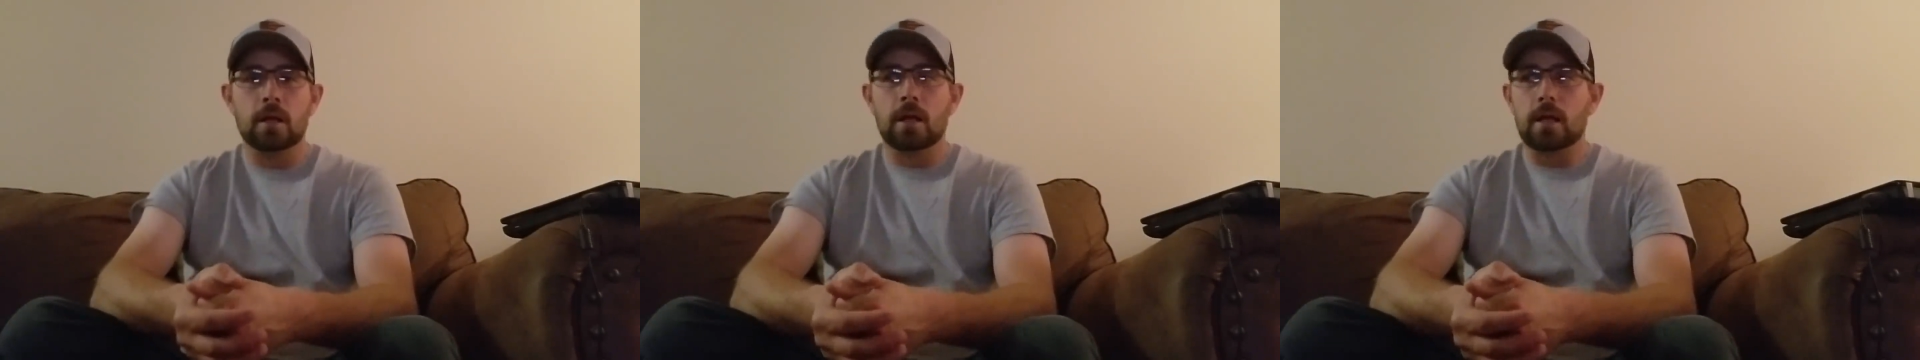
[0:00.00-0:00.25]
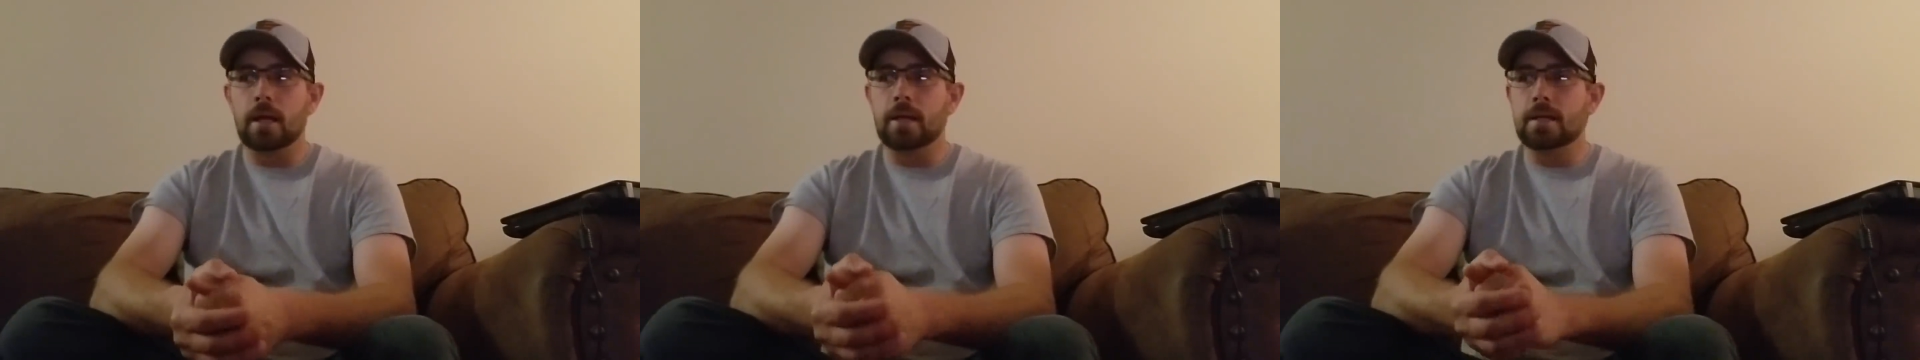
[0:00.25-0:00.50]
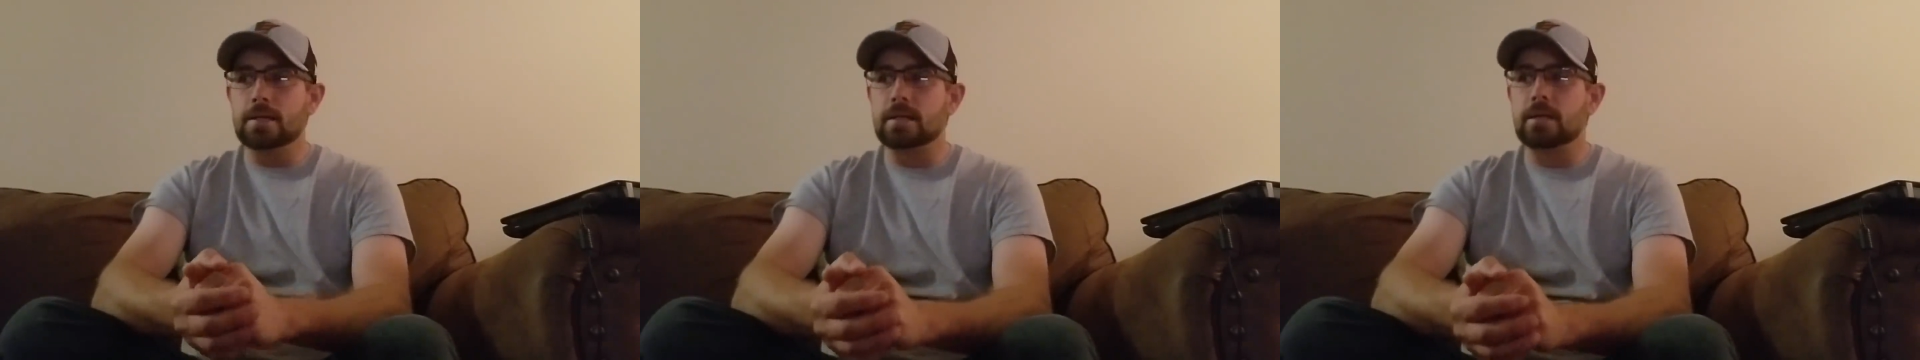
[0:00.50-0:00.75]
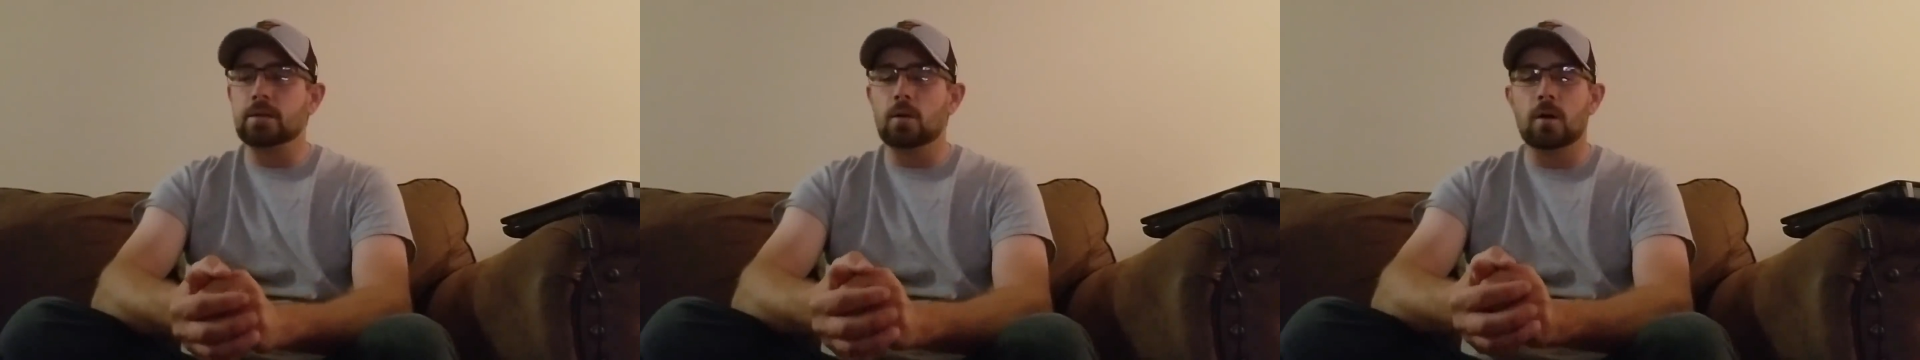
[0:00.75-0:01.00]
And he
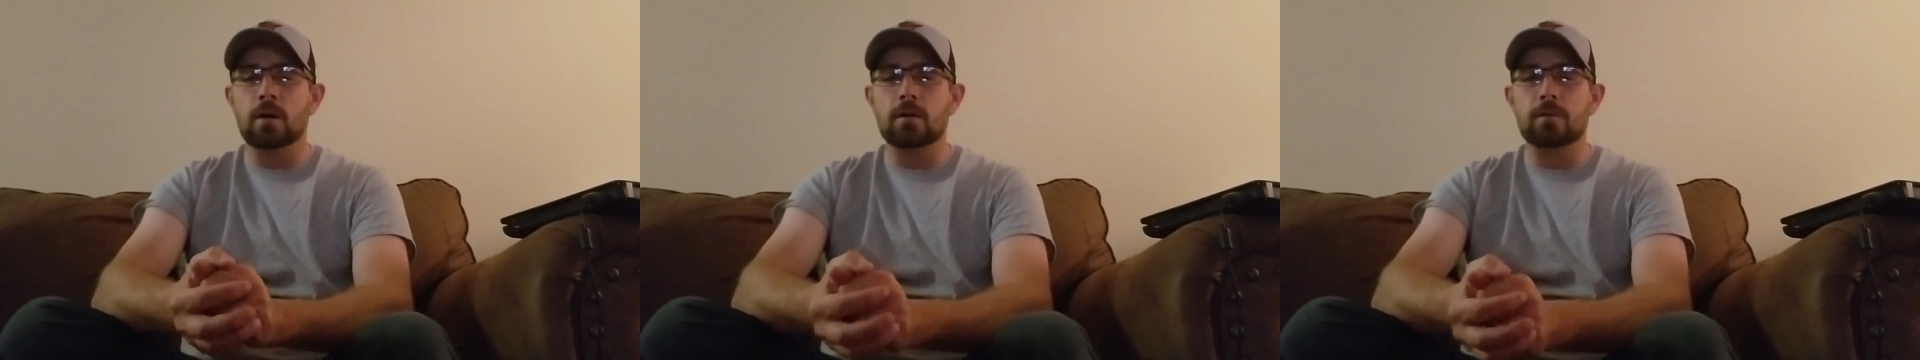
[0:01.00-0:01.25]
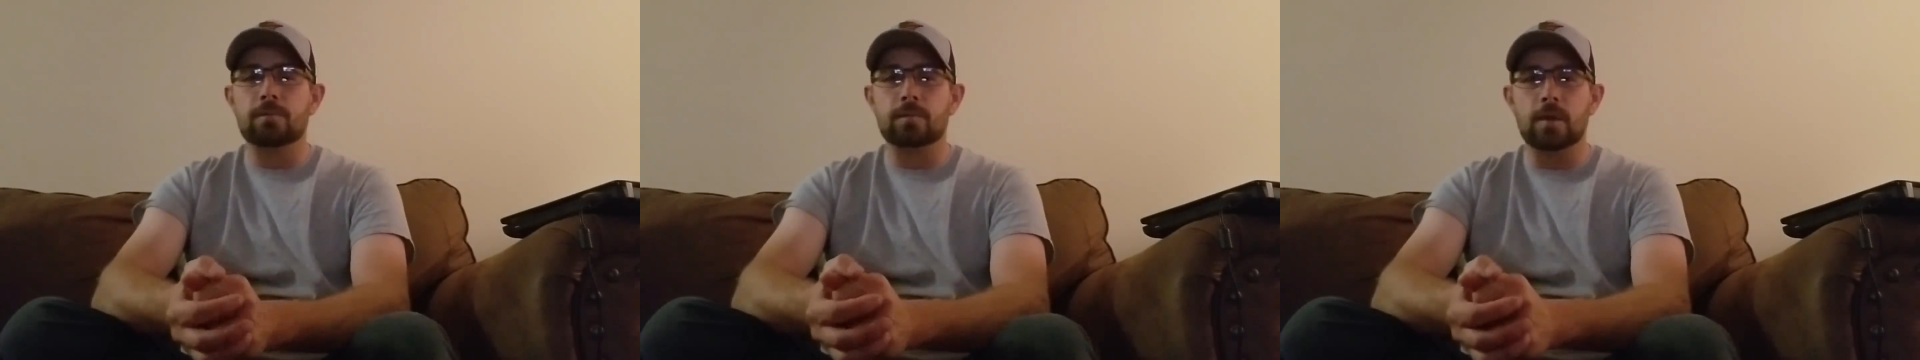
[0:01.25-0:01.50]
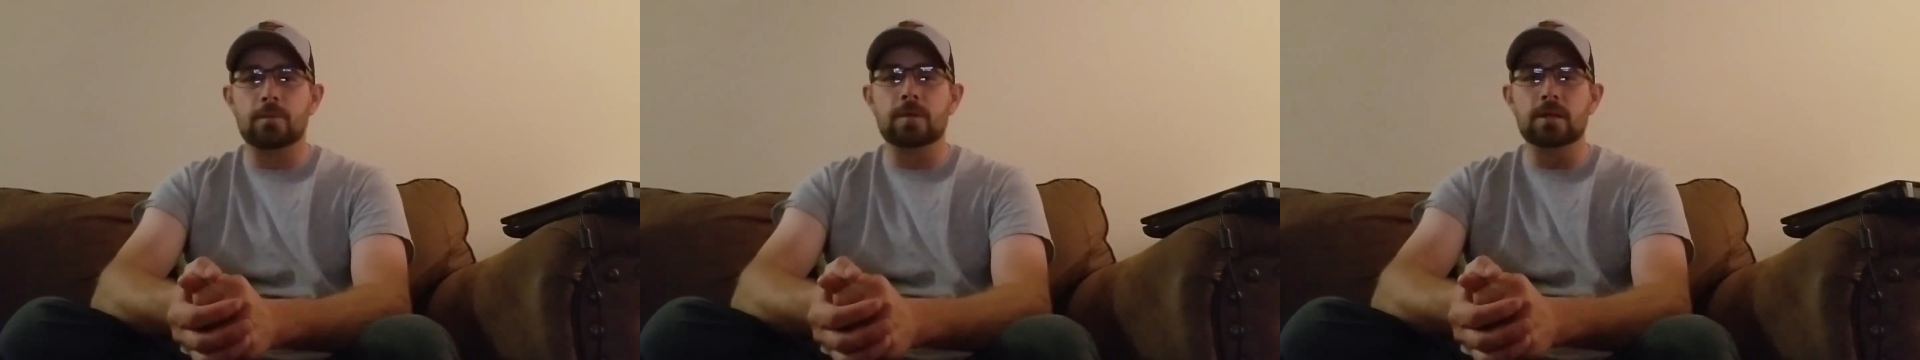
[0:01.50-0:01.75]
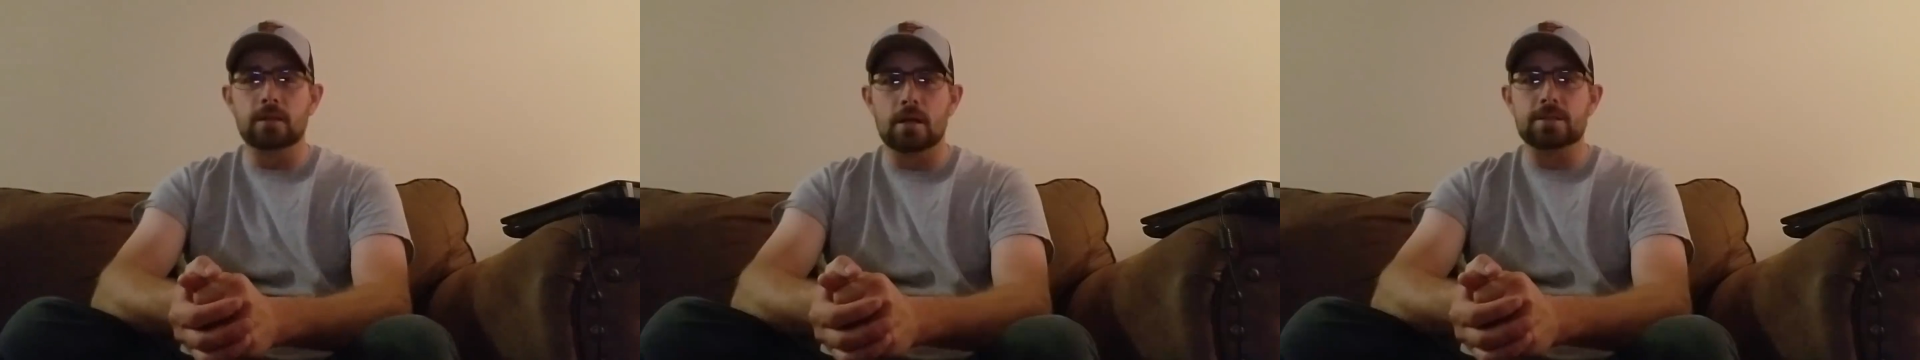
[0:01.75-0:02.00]
said, you know what, if he
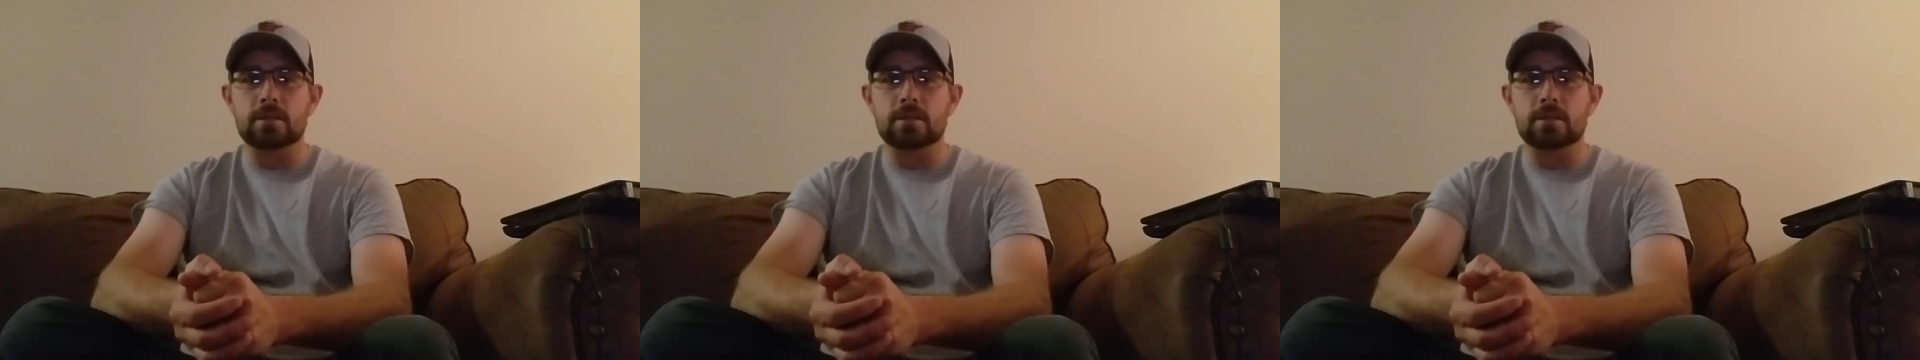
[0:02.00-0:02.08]
does